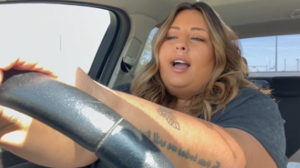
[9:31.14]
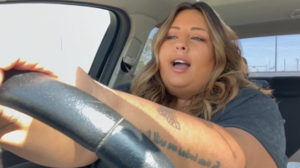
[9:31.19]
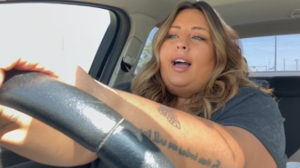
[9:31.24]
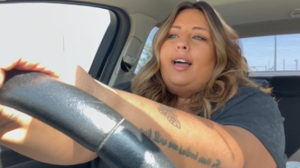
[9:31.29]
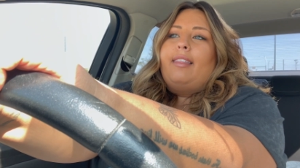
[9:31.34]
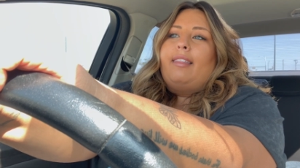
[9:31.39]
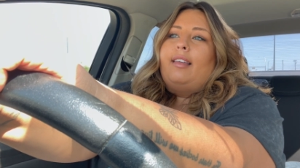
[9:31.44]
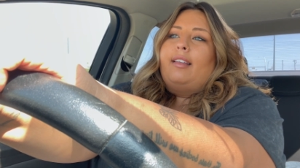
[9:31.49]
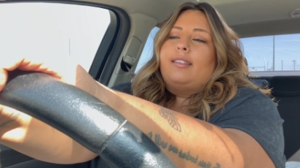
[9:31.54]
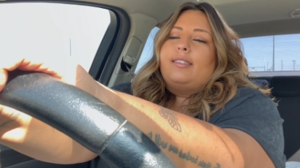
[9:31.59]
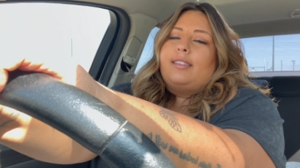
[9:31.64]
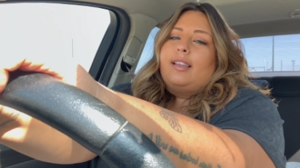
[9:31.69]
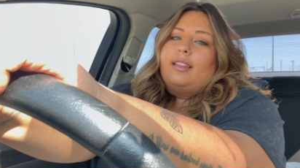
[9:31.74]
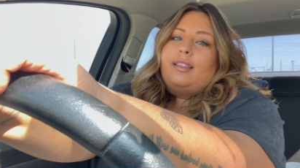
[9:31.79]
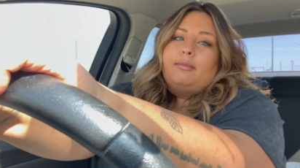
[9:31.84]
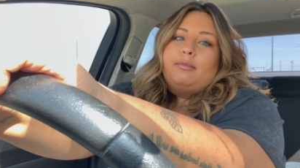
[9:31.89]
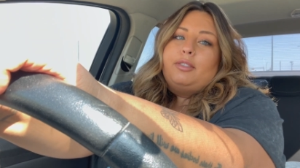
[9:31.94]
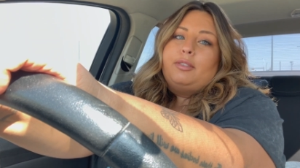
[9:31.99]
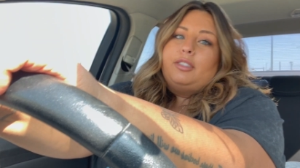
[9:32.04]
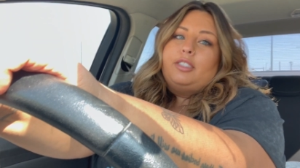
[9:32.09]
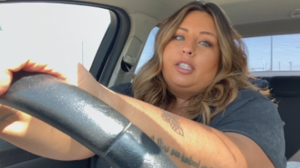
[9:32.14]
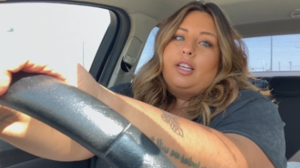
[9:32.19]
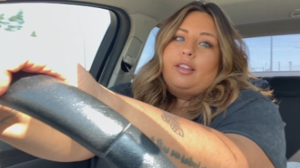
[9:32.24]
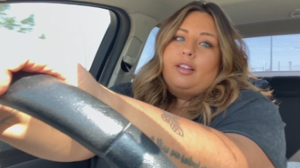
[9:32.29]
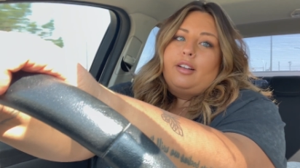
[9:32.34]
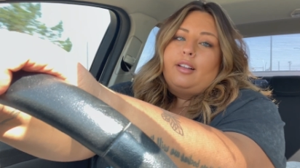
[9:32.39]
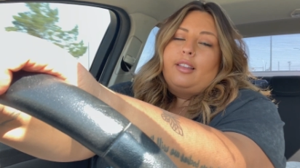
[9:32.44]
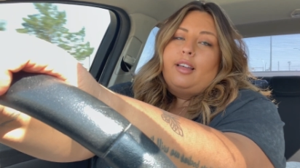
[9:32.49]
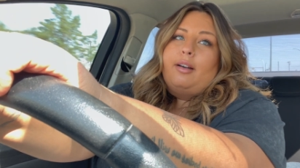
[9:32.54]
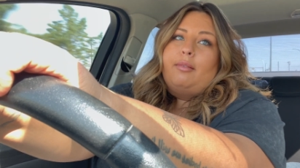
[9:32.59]
and then send them to each
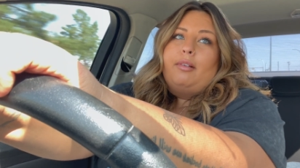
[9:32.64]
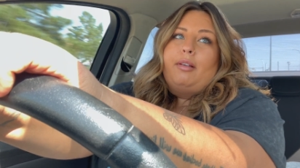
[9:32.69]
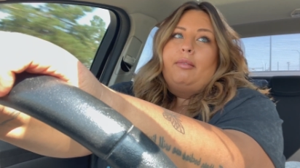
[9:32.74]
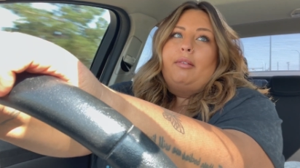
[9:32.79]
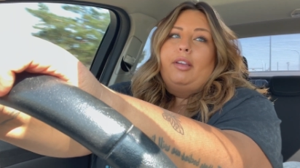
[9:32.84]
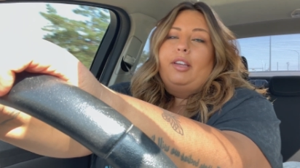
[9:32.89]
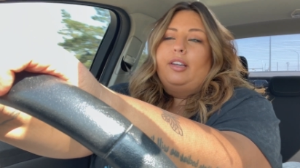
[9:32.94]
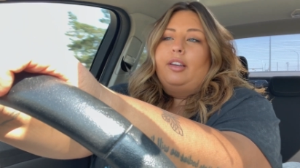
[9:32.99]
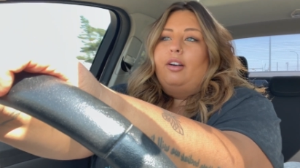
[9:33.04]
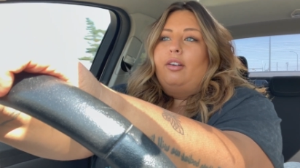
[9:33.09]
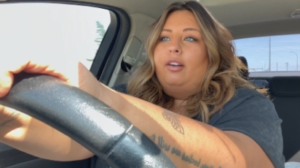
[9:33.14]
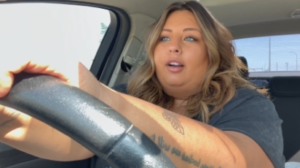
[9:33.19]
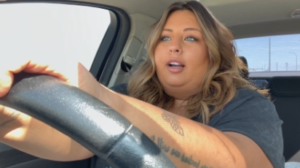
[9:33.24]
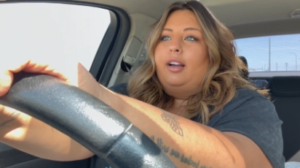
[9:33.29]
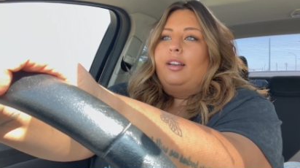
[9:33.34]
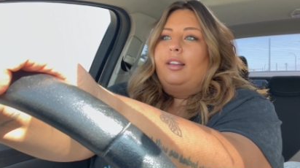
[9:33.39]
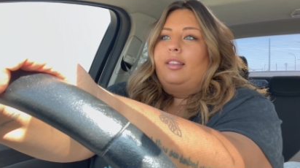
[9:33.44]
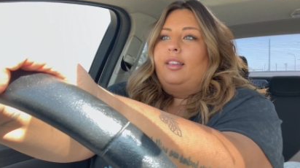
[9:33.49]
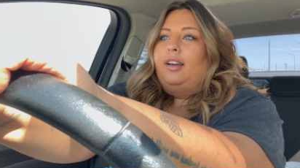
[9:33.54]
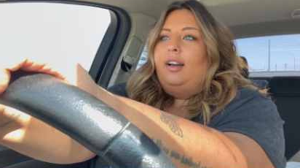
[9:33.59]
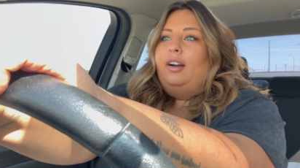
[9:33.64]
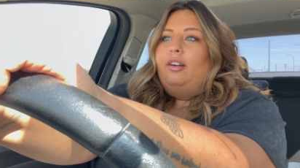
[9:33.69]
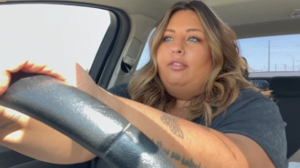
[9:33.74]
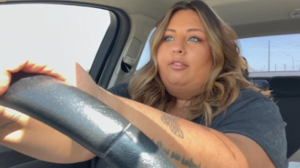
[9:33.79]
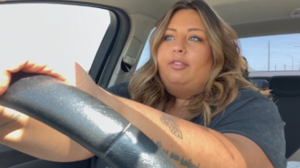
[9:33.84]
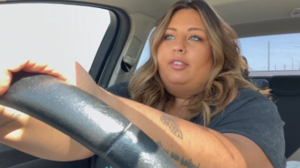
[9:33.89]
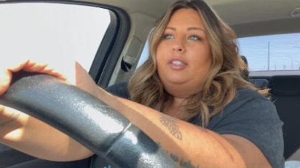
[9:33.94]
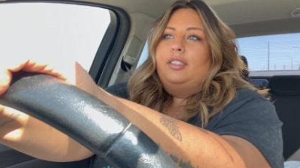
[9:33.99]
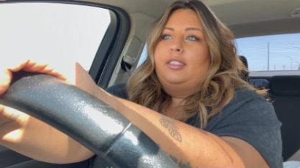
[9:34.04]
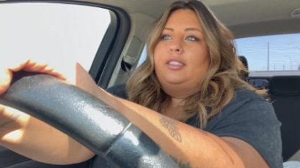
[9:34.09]
other. That way we know kind of the
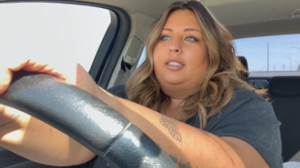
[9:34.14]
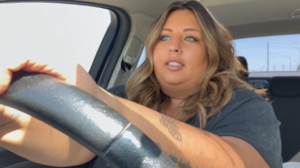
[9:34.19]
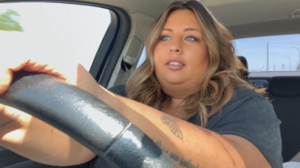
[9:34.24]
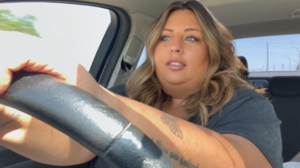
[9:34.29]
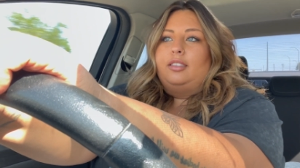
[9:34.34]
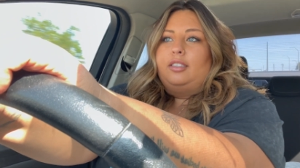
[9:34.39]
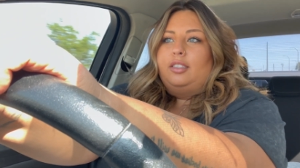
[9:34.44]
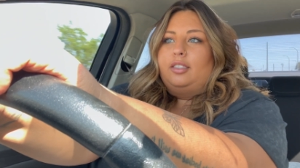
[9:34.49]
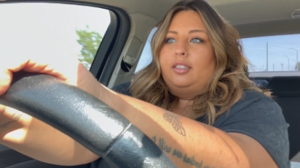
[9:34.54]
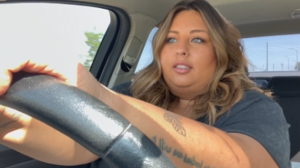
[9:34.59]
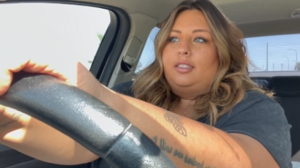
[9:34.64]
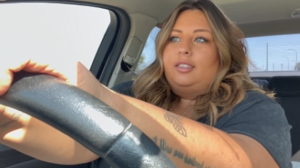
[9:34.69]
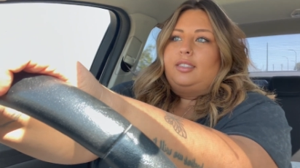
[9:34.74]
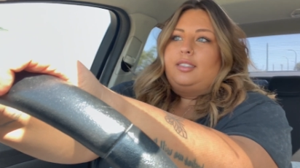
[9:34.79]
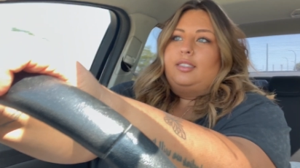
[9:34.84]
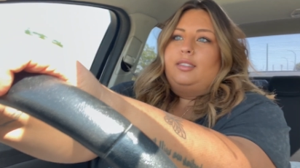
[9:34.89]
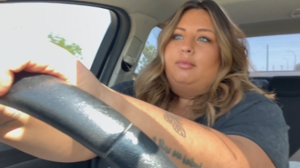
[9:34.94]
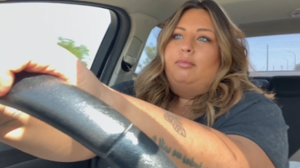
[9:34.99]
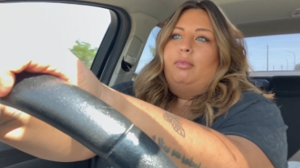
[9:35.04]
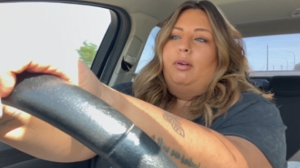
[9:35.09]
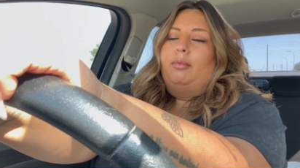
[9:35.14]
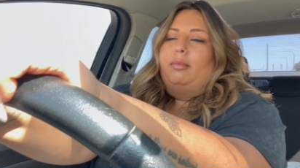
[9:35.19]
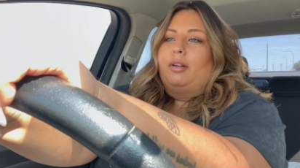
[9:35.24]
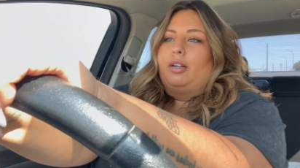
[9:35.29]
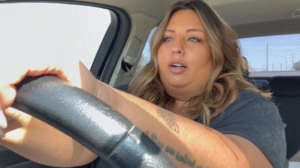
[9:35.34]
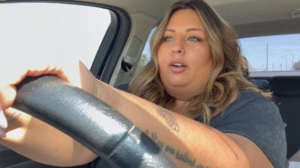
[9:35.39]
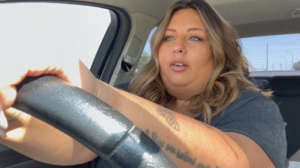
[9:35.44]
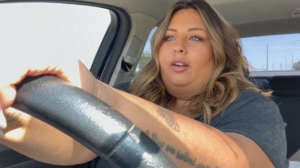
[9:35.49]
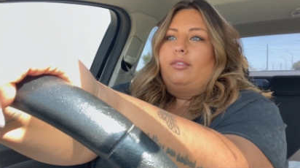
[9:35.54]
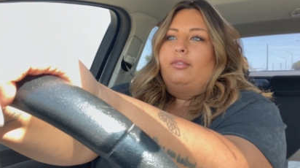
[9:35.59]
outfits, the looks, what we're
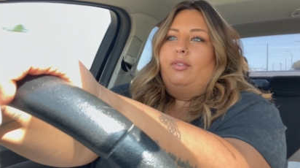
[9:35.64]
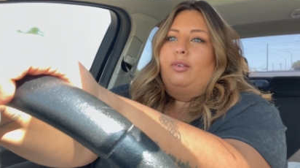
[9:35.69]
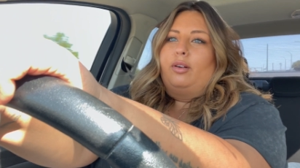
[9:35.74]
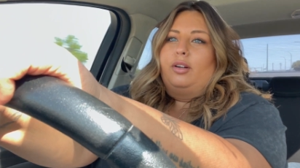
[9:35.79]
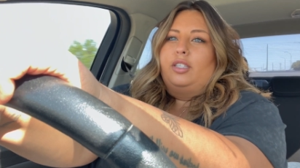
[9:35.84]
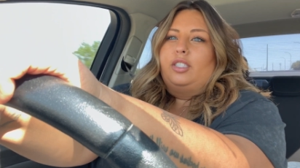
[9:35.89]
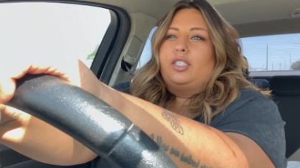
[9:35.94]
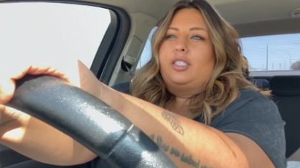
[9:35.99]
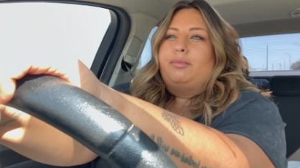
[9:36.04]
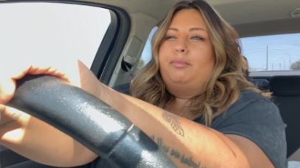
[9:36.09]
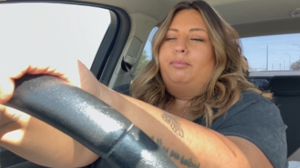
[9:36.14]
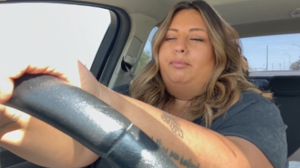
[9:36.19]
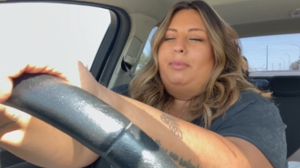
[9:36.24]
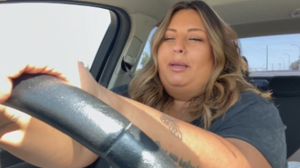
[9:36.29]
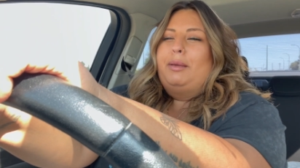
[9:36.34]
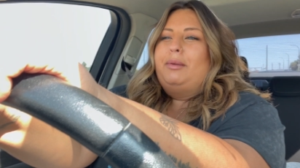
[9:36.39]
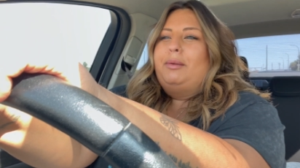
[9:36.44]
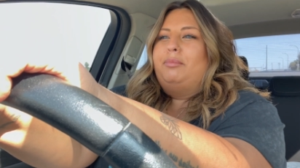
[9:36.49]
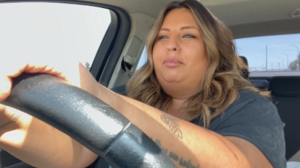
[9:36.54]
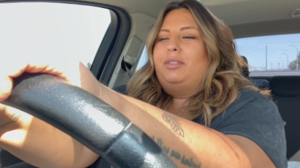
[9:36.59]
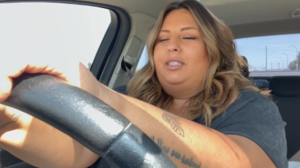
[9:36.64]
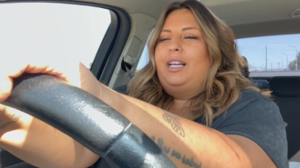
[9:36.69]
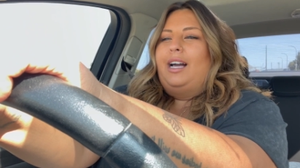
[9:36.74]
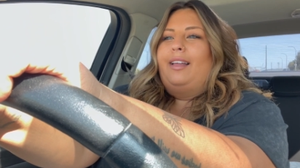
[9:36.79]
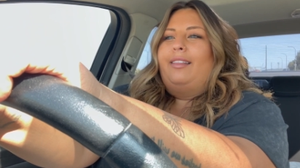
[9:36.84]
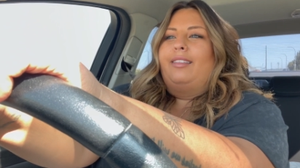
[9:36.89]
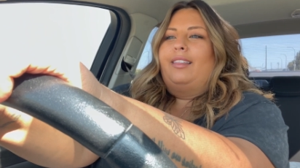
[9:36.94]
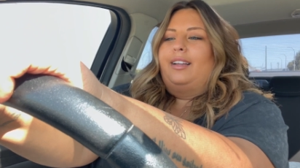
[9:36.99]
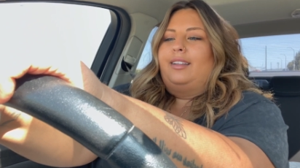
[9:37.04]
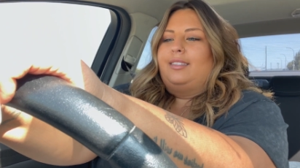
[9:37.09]
going for, just maybe
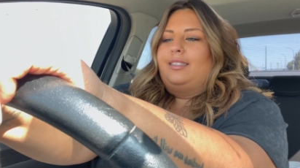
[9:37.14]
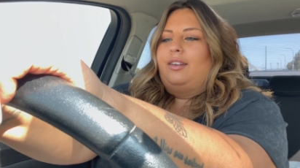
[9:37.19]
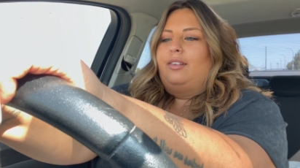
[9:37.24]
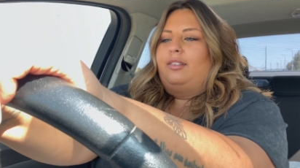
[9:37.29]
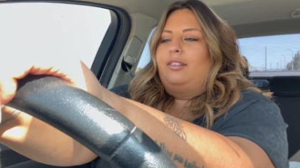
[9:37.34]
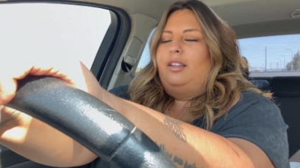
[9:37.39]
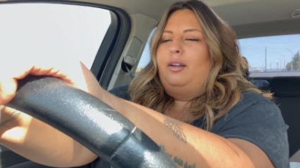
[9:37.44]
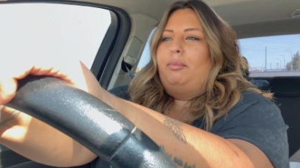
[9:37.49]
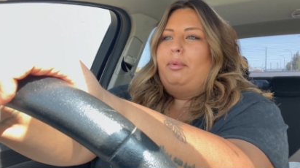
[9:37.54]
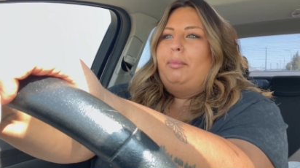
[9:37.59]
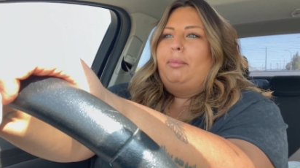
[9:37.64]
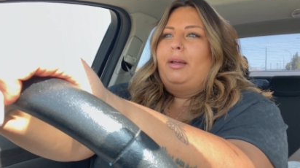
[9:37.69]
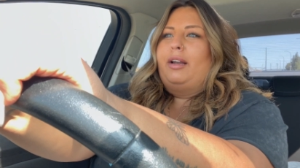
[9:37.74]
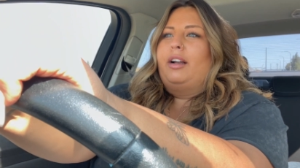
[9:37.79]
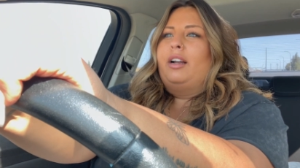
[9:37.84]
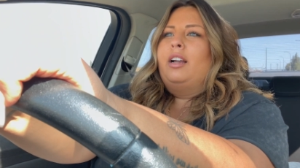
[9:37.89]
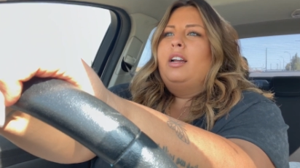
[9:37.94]
plan things out a little bit better.